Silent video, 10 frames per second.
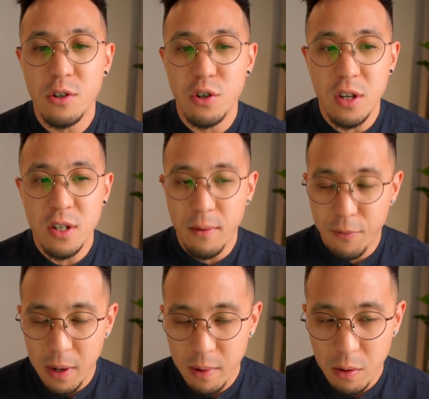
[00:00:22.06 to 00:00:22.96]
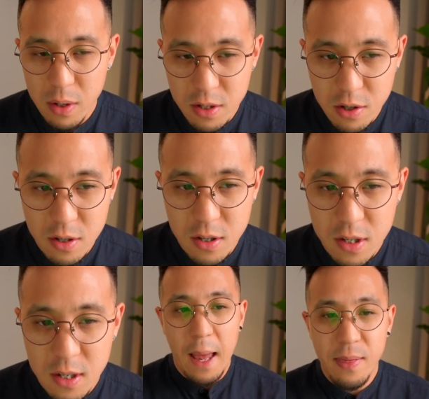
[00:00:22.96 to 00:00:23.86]
are just some framing
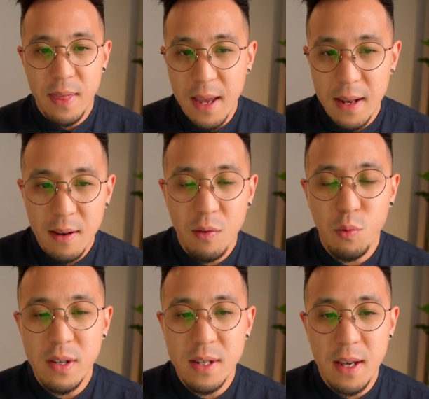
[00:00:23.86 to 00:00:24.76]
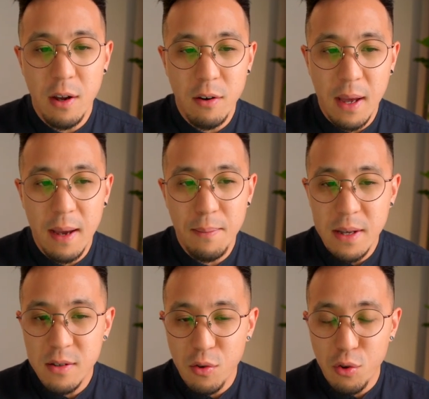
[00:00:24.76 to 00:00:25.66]
questions. And then we said, okay,
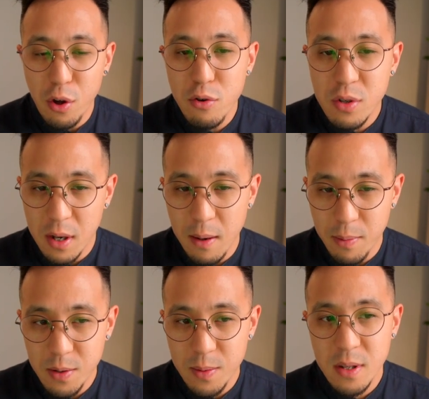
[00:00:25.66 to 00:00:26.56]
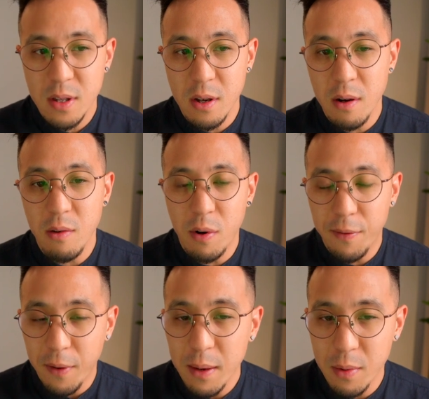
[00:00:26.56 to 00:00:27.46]
based on those accomplishments, the
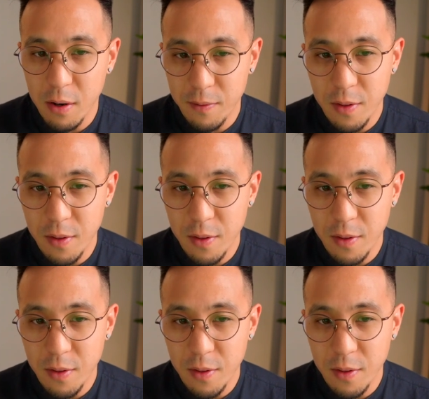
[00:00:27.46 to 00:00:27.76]
refinement of